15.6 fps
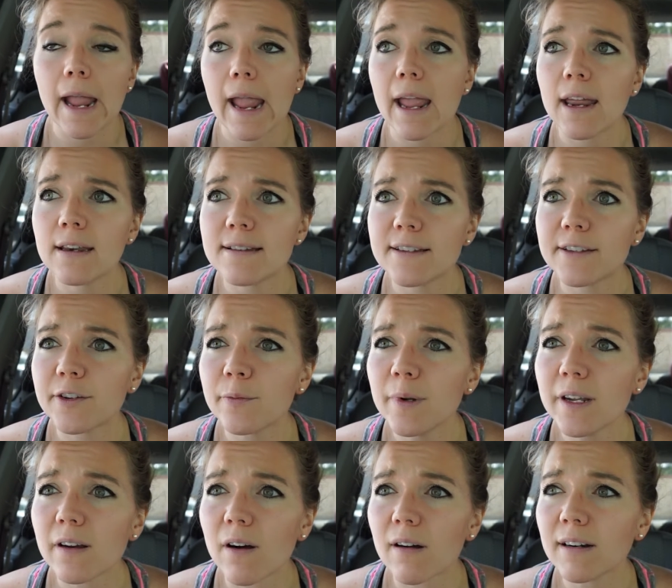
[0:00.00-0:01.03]
And to
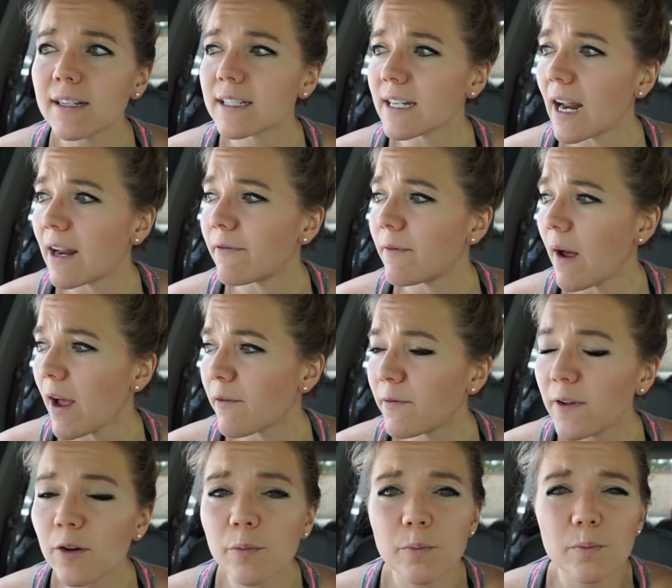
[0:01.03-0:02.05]
be honest, I
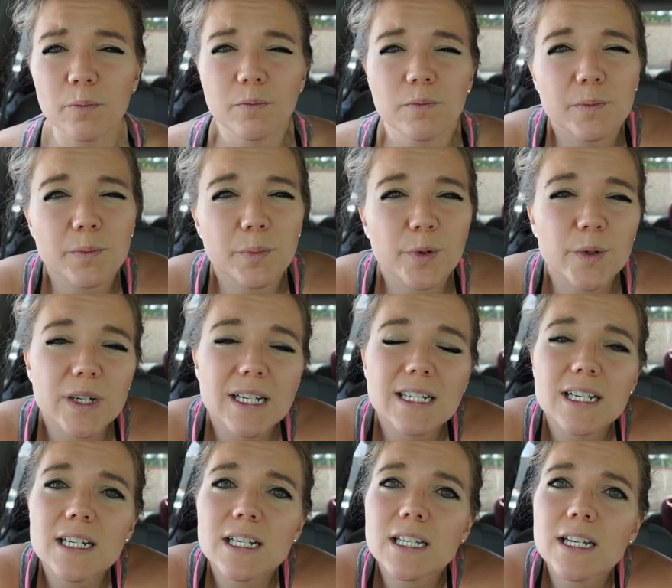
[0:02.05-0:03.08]
feel pretty
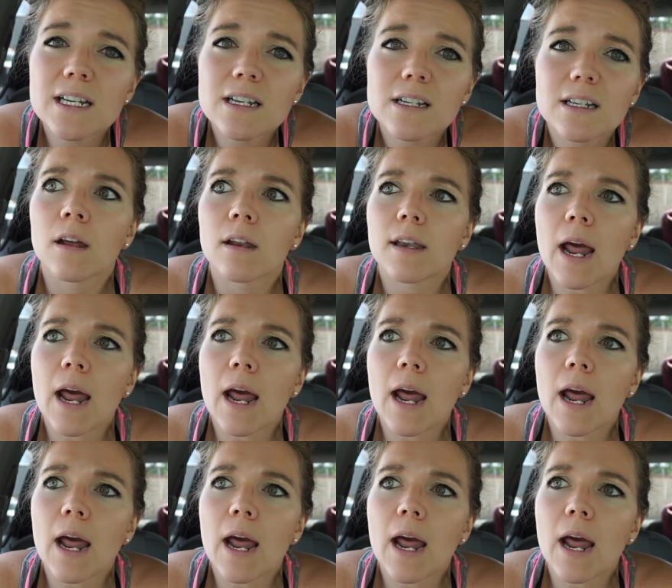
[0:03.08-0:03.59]
decent.